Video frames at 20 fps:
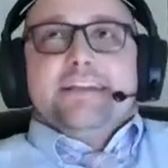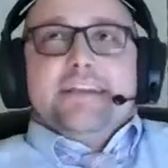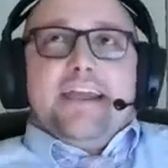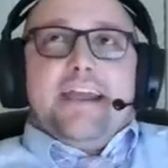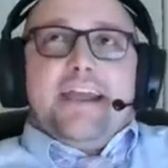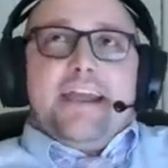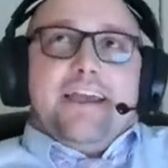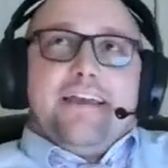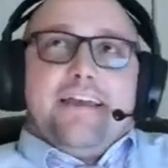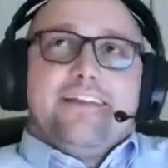
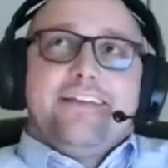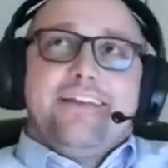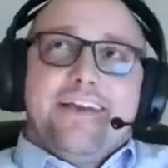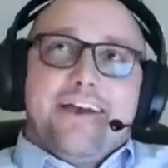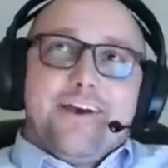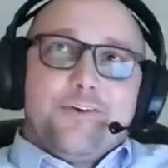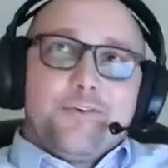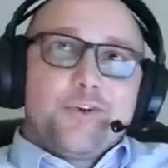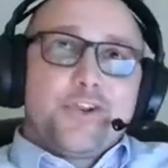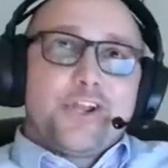And
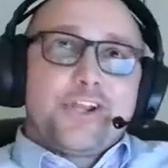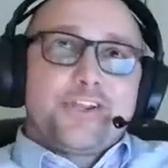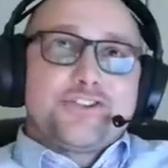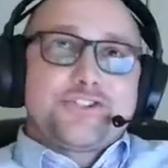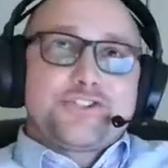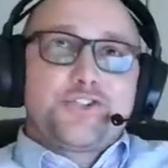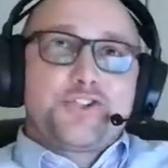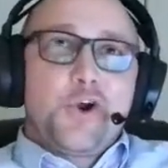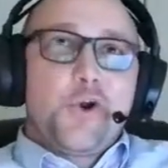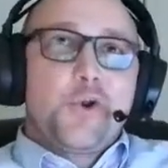we're like,
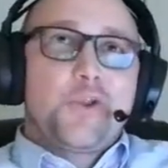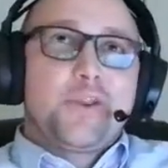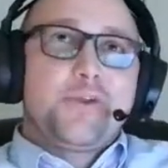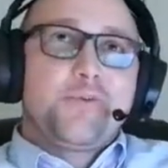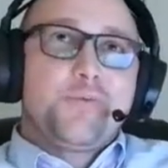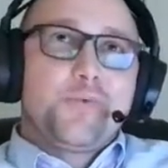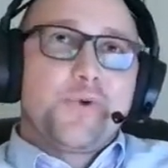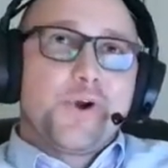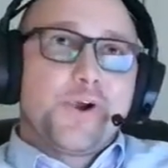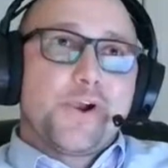just totally
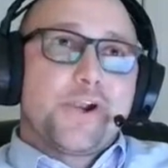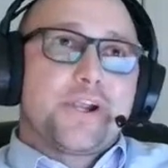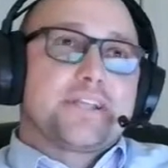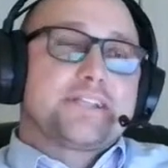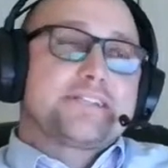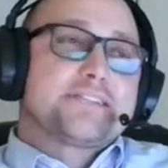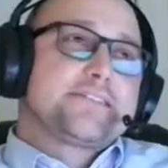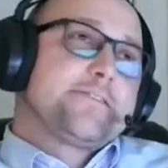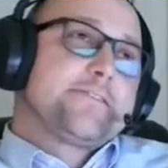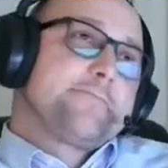
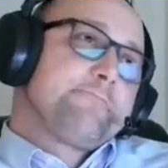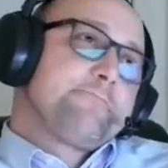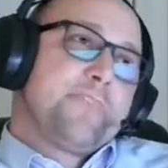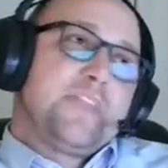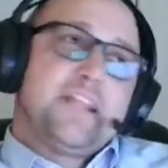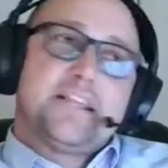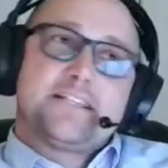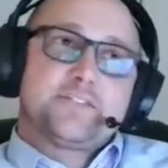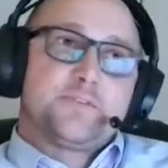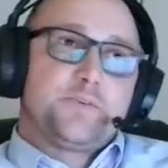works.
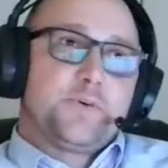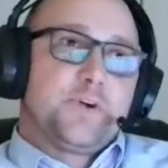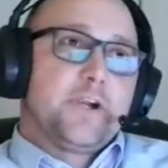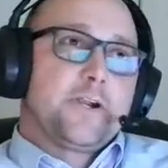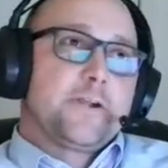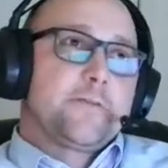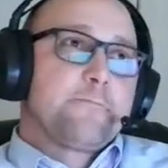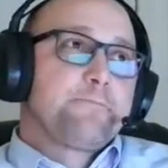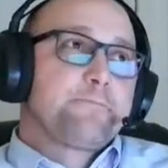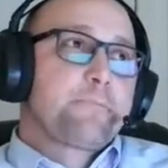Doesn't
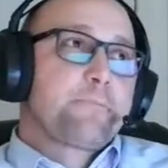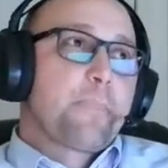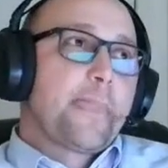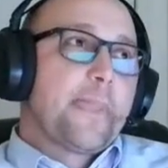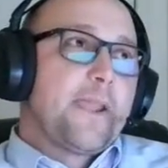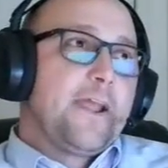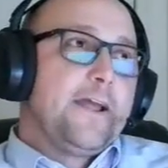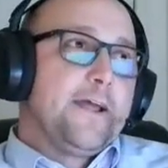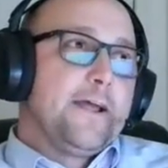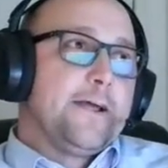work.
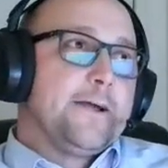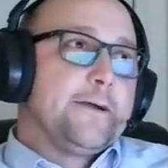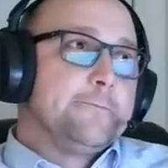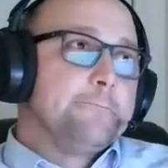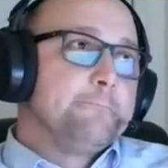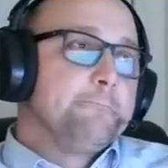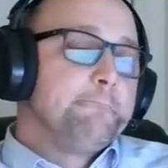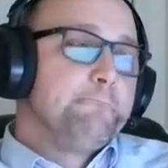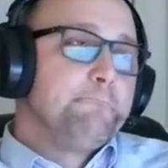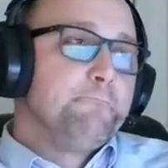
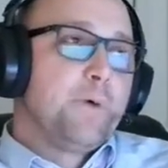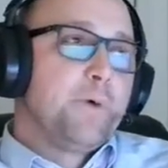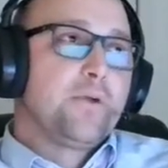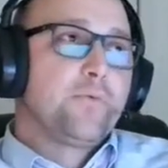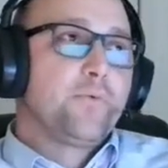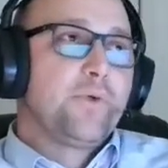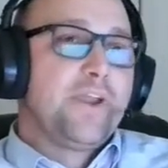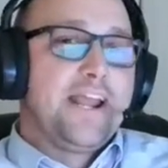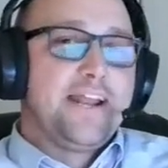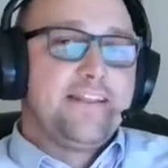But
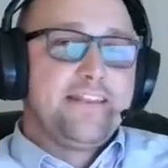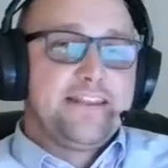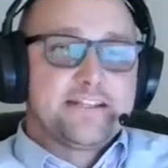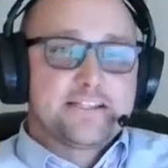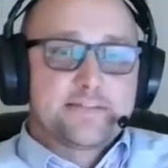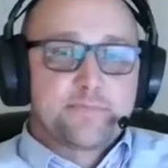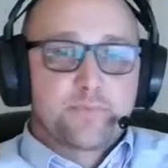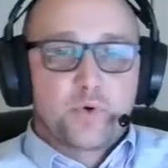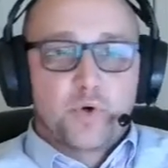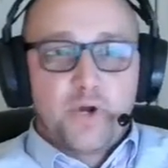we had the
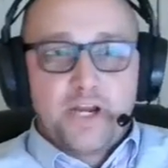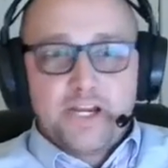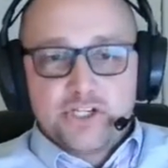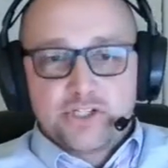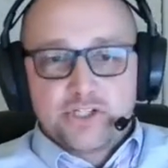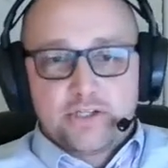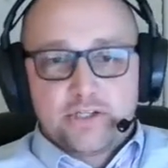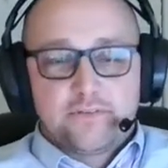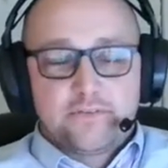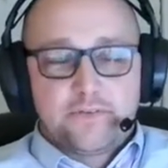
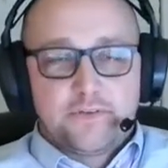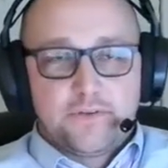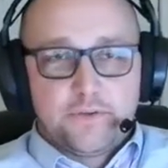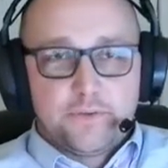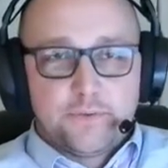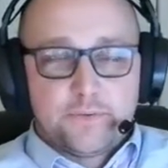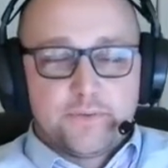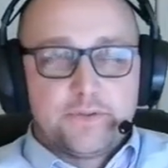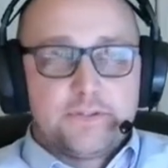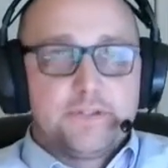inspiration
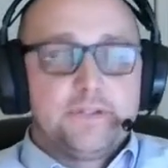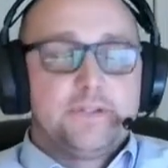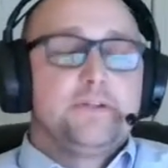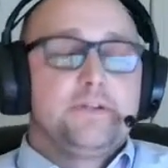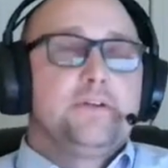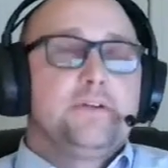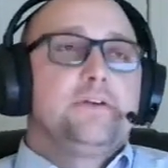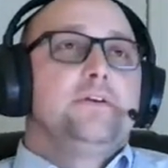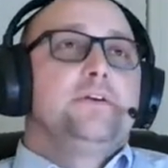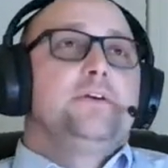to
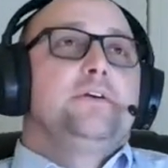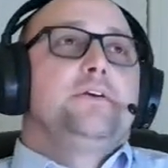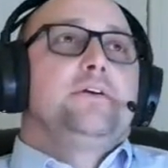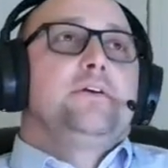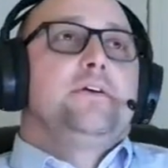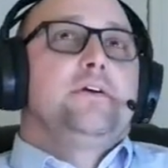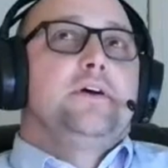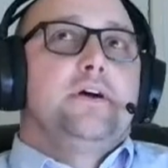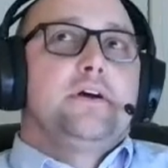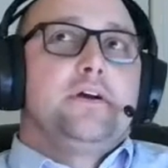
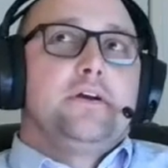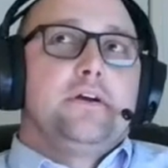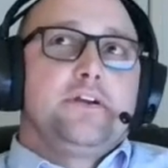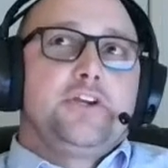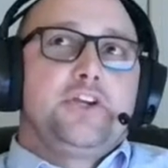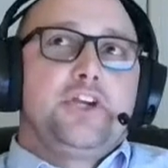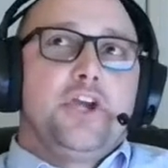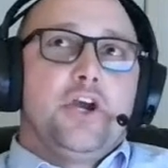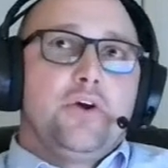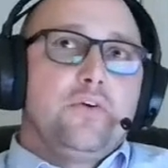
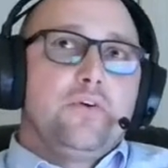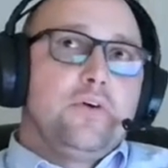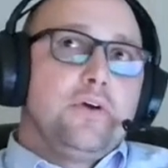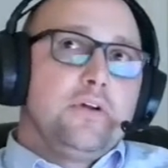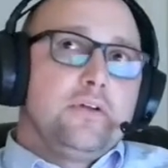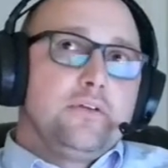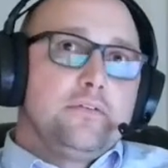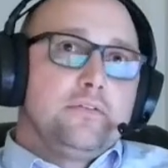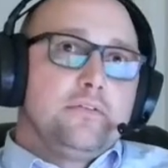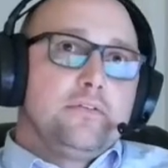go
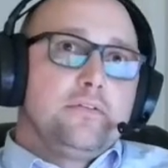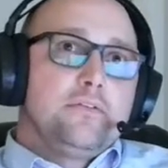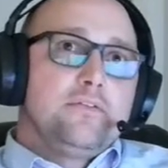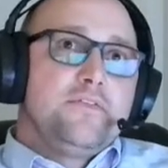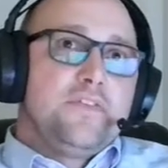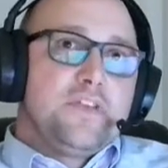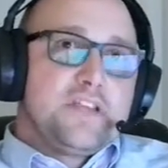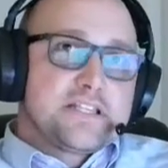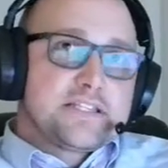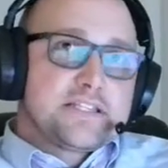
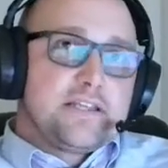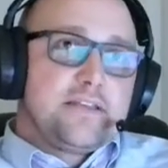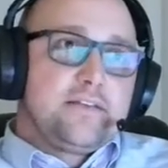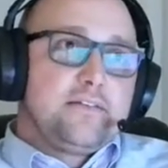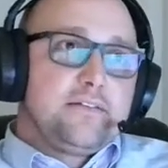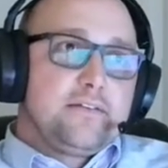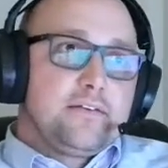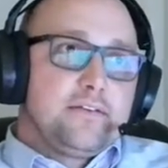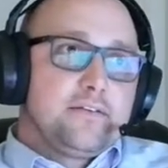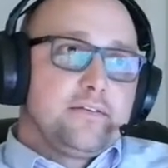
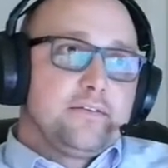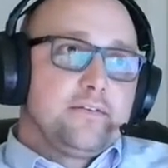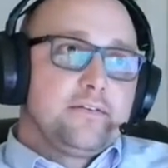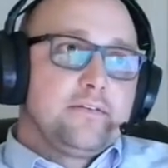visit